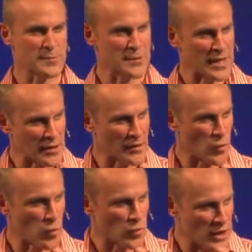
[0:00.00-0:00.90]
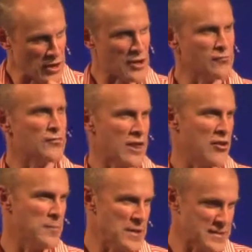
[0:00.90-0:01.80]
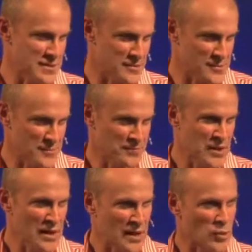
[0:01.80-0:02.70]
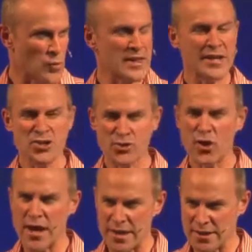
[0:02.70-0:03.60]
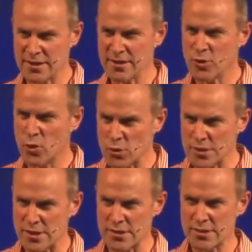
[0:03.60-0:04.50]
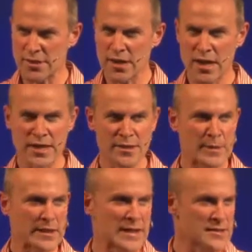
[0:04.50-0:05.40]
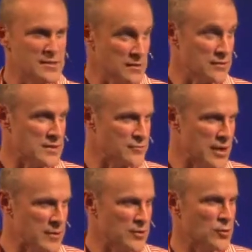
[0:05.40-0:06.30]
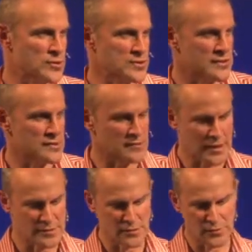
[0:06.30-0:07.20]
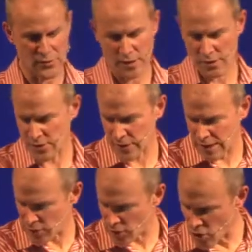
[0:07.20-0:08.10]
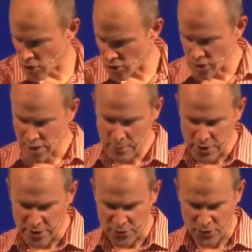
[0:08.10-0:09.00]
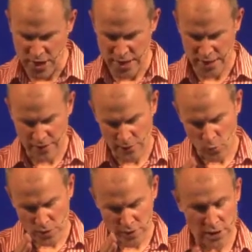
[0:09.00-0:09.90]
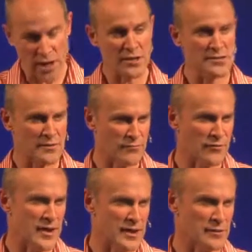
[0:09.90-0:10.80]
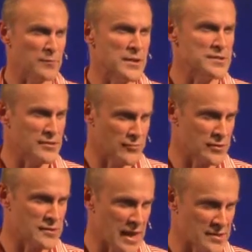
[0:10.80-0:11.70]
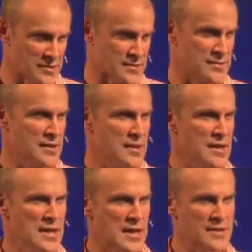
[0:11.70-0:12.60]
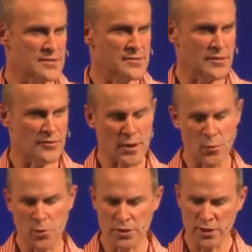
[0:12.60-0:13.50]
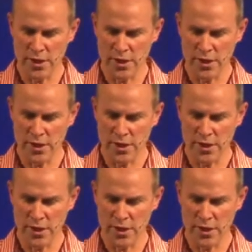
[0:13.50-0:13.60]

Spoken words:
But they're known for their obedience, and the way they train horses in the Middle East, these Arabian horses, is that you know they have a long period of training, and then one of the last and final most difficult tests is that they will